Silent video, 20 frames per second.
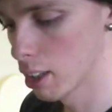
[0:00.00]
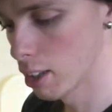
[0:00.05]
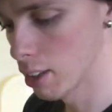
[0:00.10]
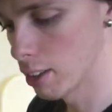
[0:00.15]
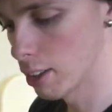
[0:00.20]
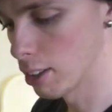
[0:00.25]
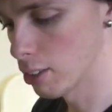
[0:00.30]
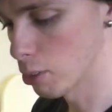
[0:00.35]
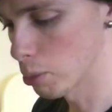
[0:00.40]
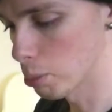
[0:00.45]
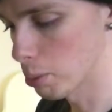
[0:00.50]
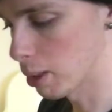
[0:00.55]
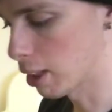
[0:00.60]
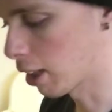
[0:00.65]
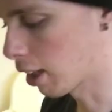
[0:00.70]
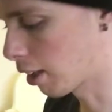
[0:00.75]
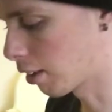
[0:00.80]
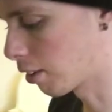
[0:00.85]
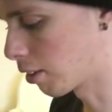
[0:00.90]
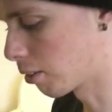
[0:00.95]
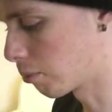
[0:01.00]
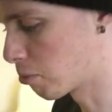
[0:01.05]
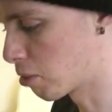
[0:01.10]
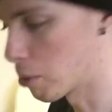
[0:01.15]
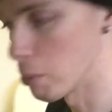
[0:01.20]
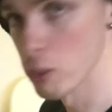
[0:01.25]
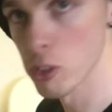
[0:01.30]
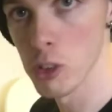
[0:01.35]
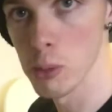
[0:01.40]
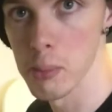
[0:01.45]
these would be like
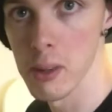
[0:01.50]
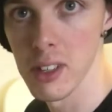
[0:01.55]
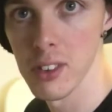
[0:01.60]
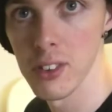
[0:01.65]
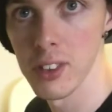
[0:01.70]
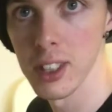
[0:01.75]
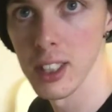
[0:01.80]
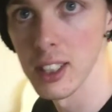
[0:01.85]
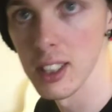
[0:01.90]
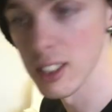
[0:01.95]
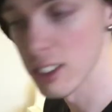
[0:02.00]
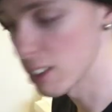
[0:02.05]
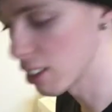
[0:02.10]
pretty much the best thing